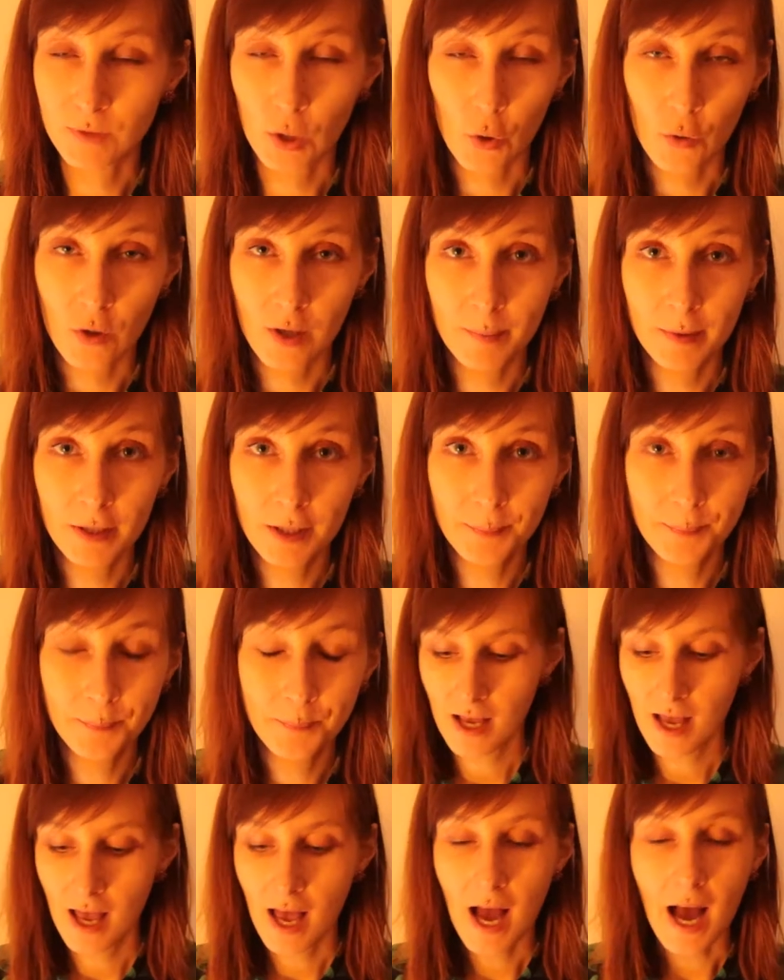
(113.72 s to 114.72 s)

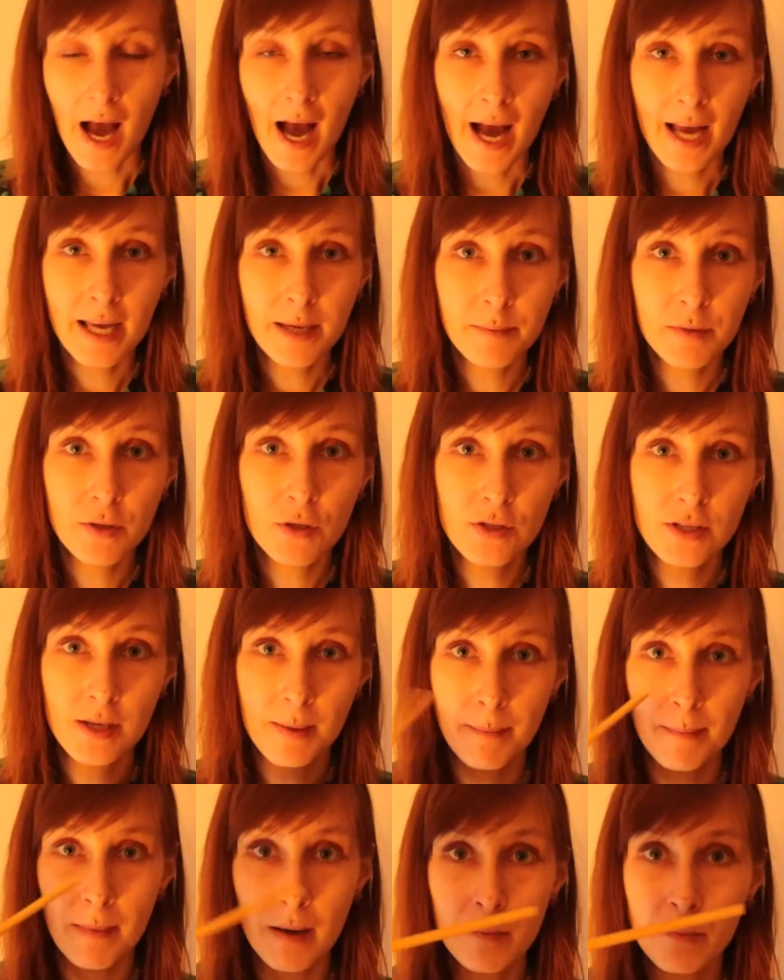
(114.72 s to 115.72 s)
horrible. I am
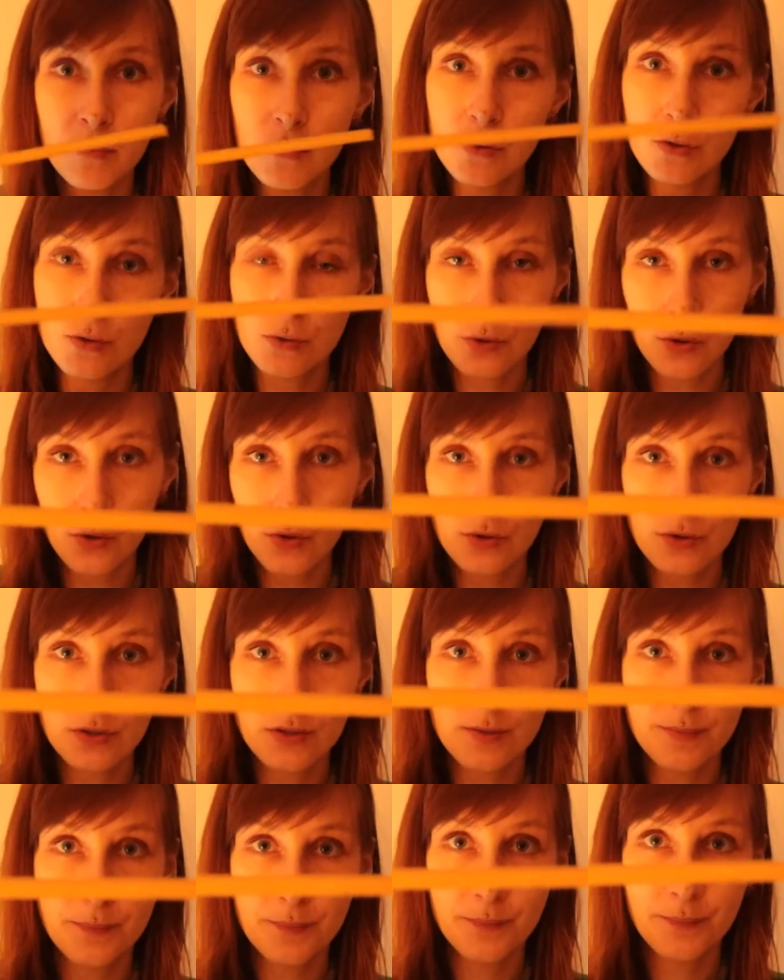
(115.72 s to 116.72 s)
using bamboo
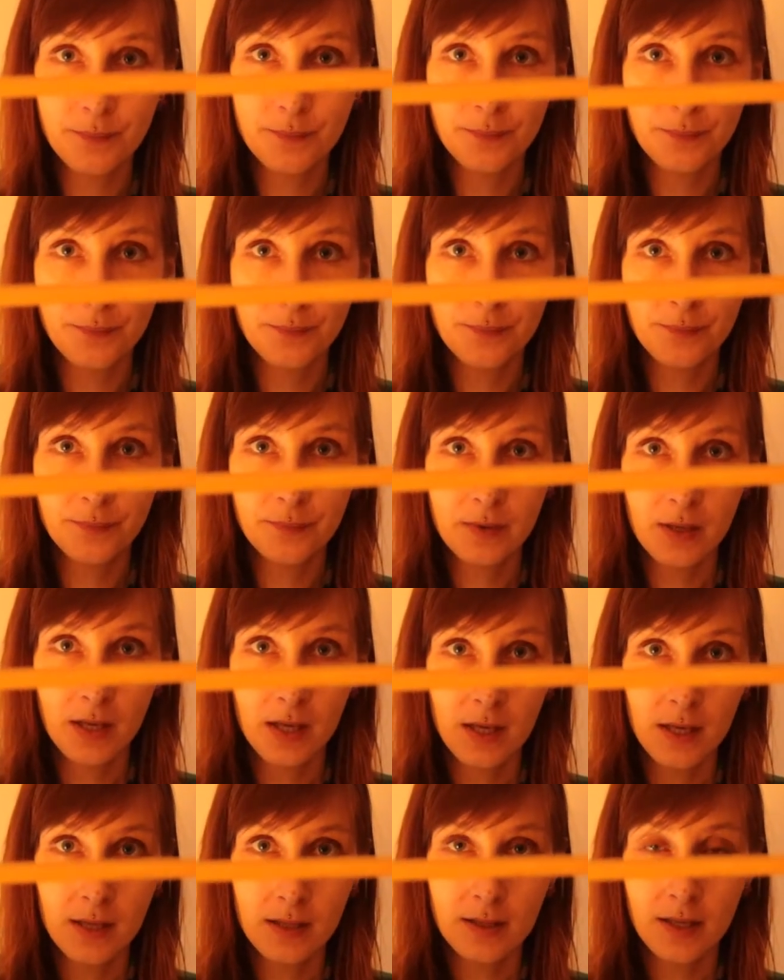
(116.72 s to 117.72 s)
straws.
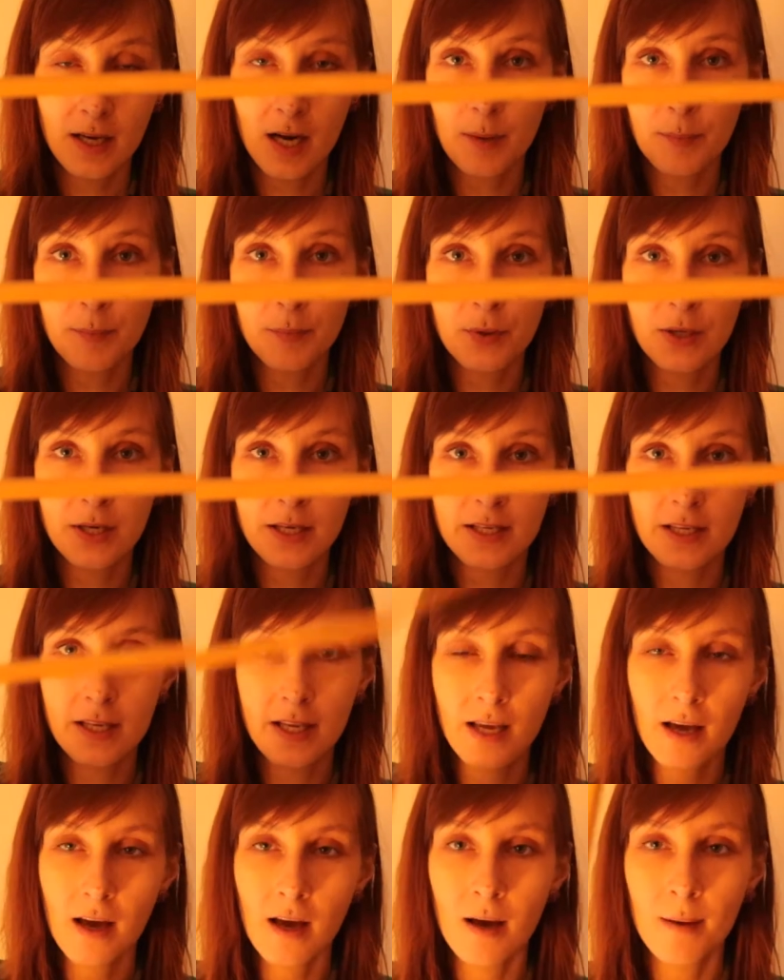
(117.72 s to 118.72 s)
They are
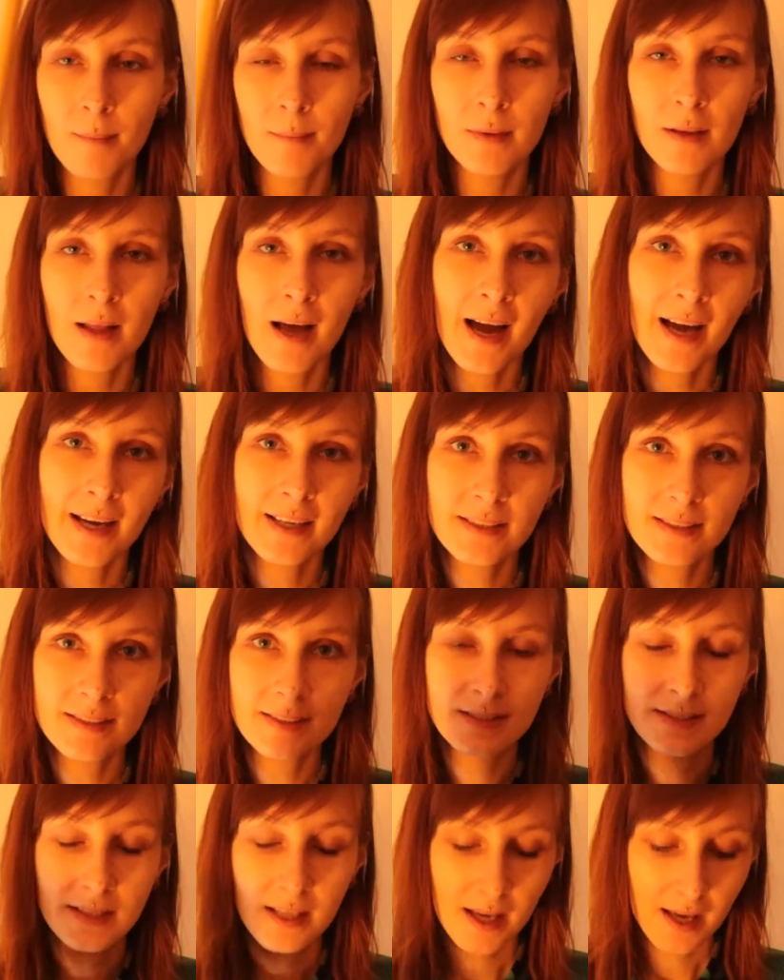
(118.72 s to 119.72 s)
pretty light,
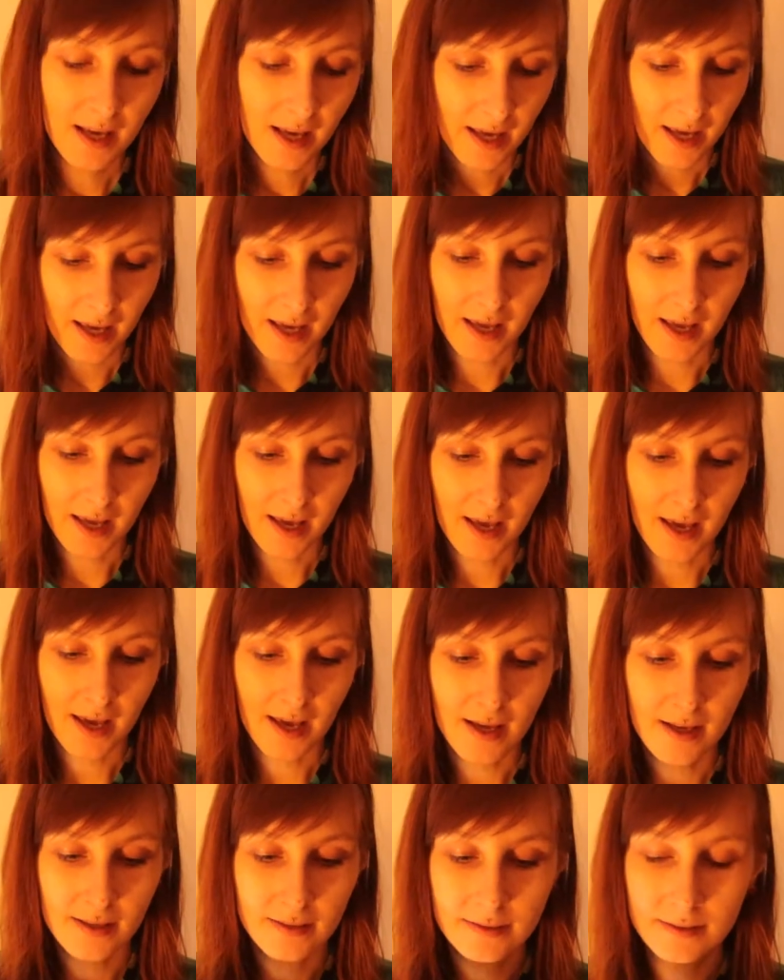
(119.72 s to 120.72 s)

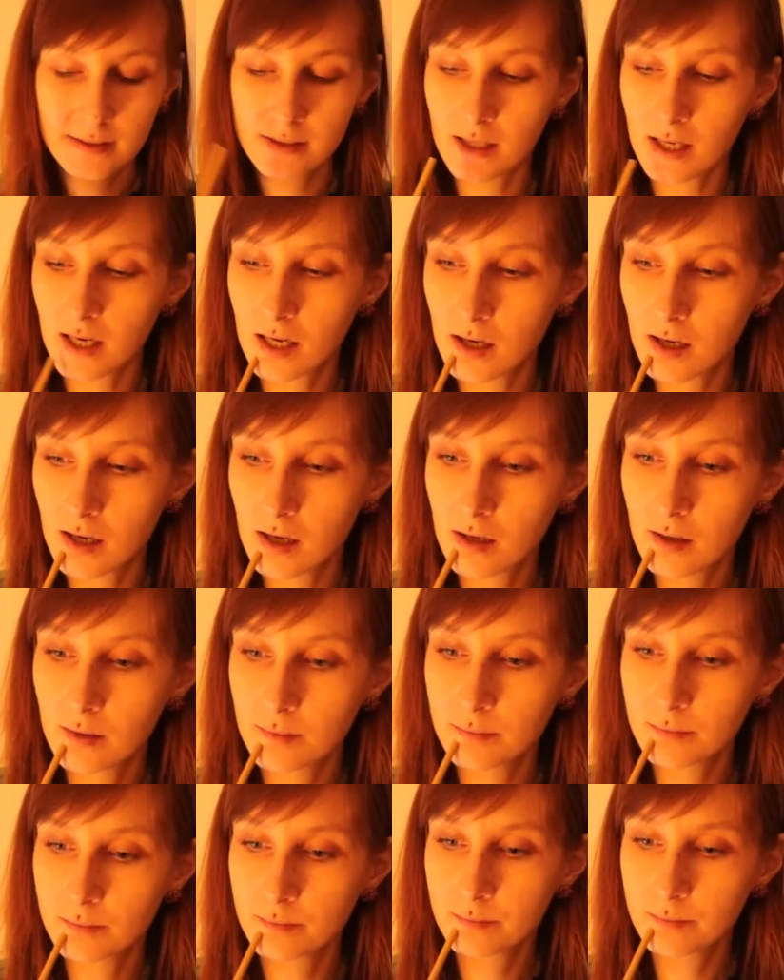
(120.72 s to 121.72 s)

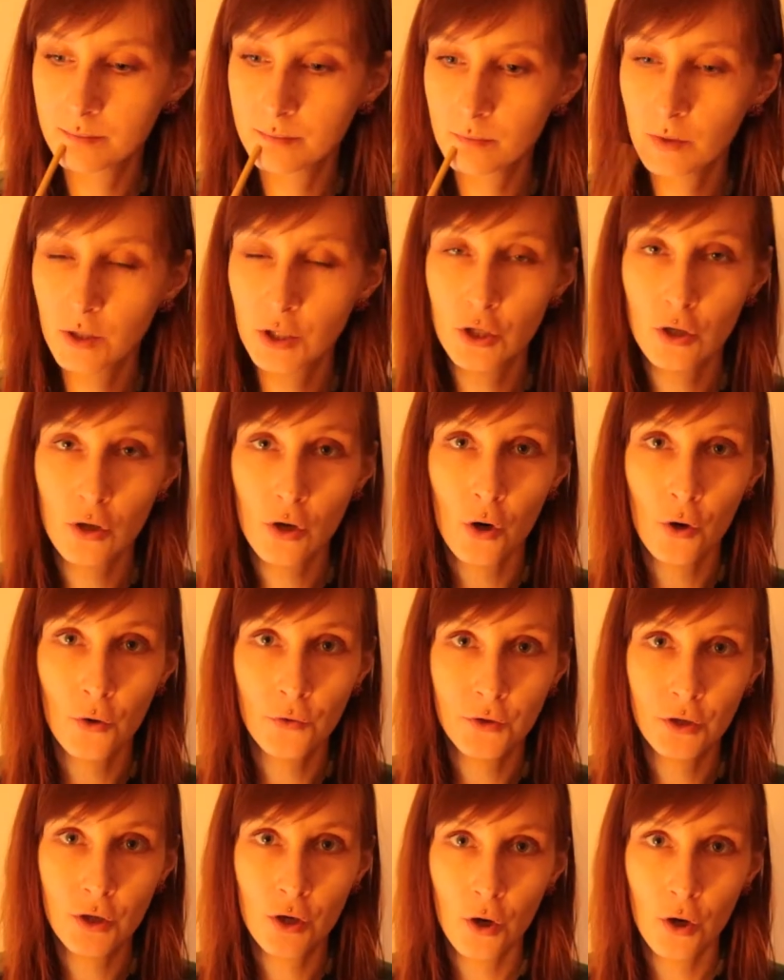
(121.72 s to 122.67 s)
and when you're on the